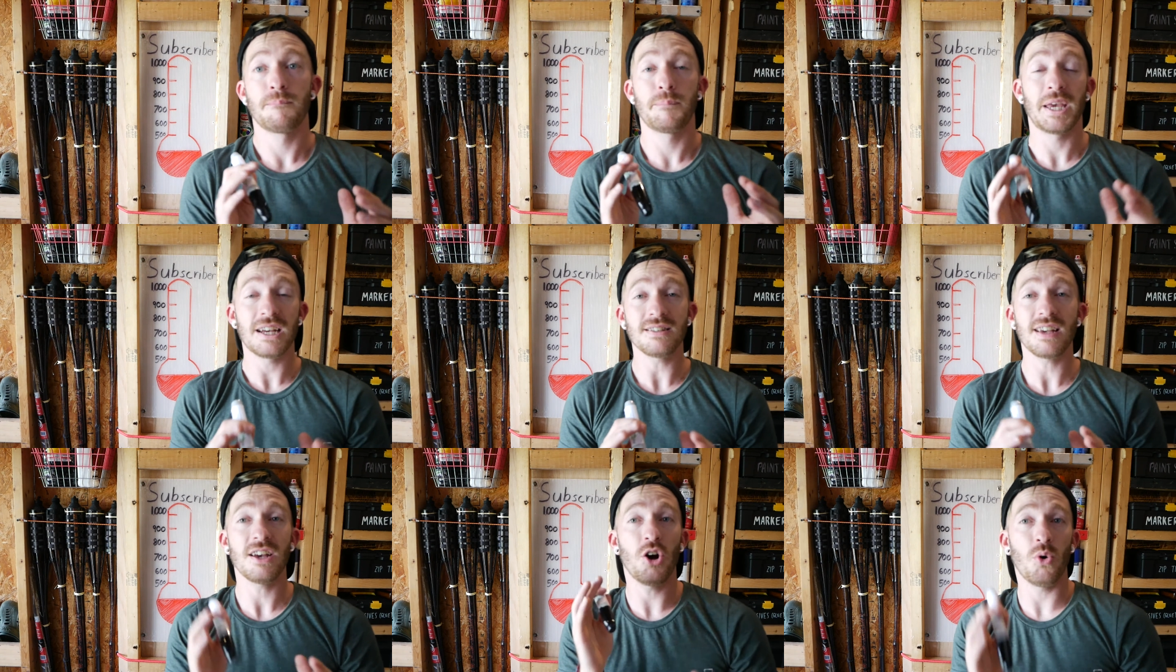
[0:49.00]

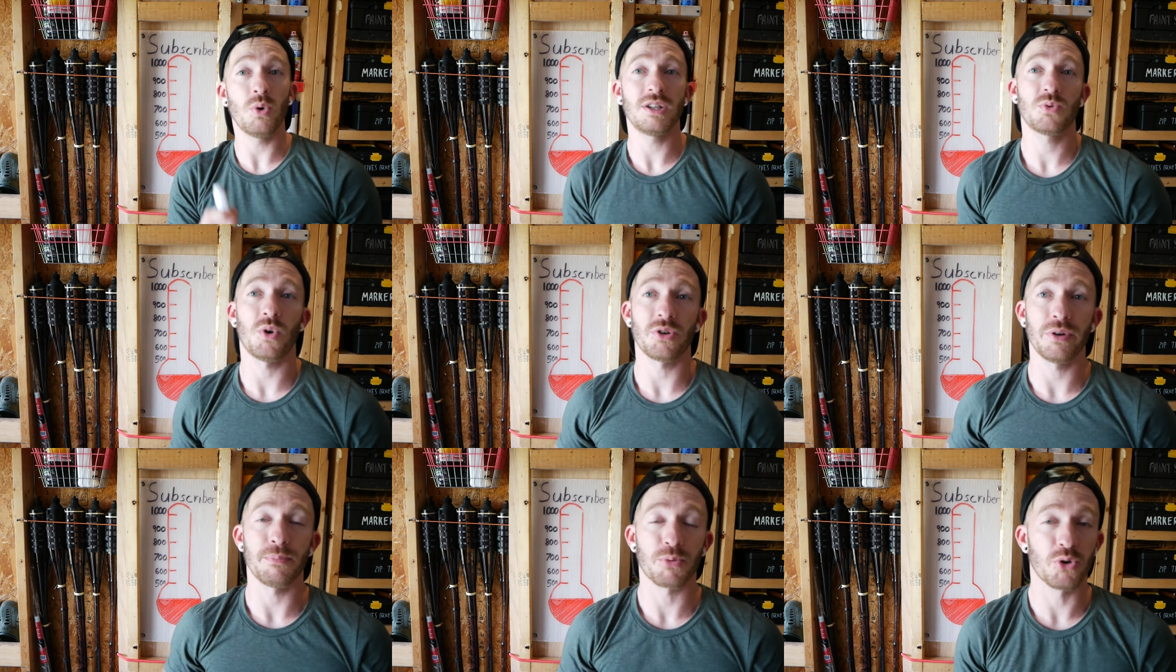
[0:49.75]
Because I always want
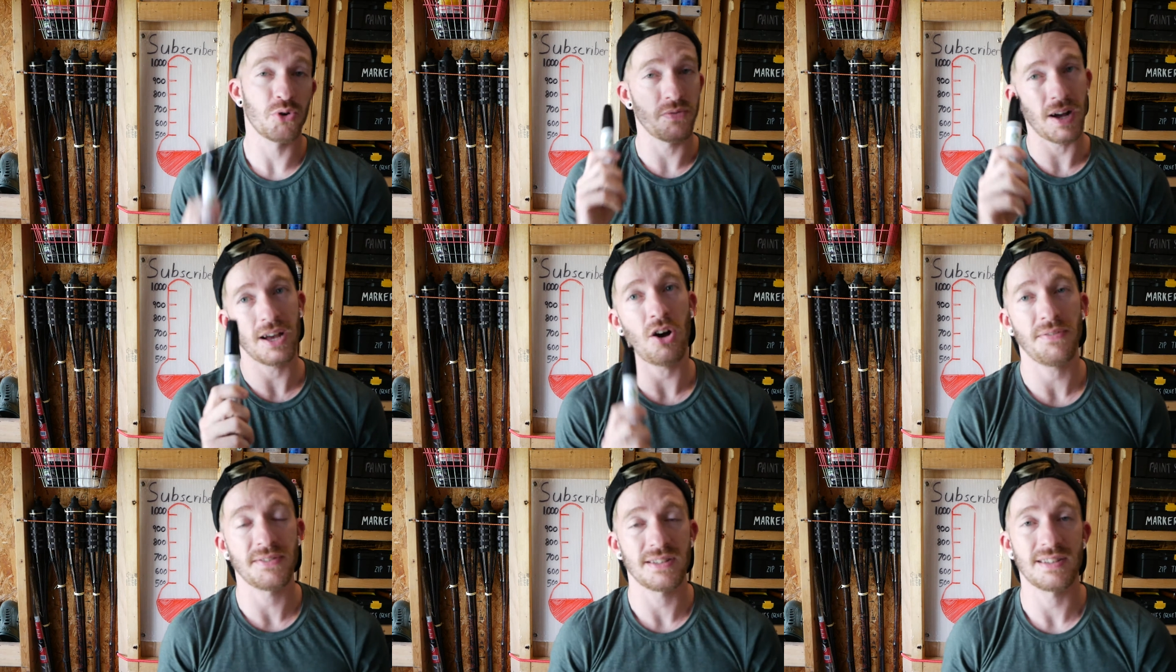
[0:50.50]
to improve, I
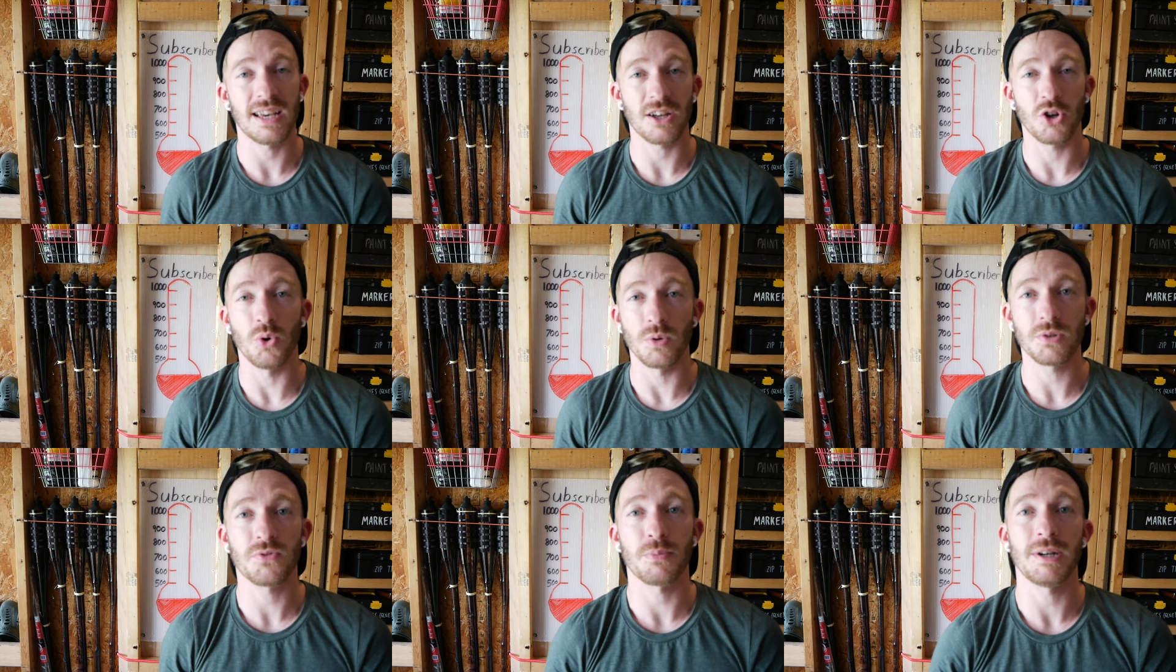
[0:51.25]
often set
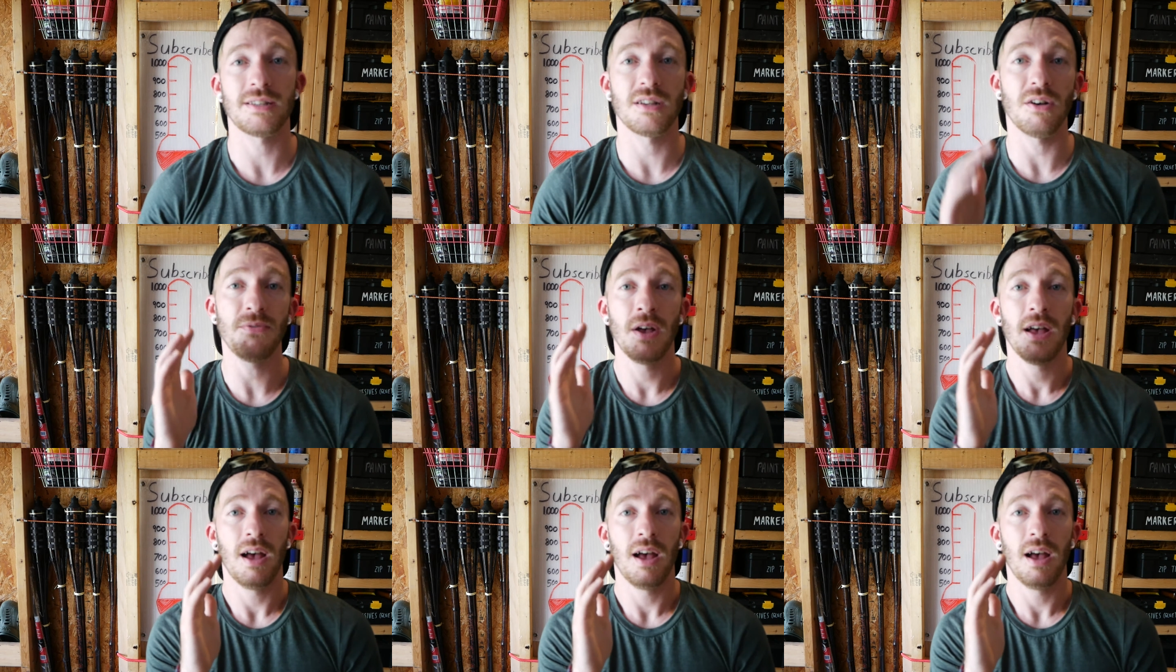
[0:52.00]
goals for myself.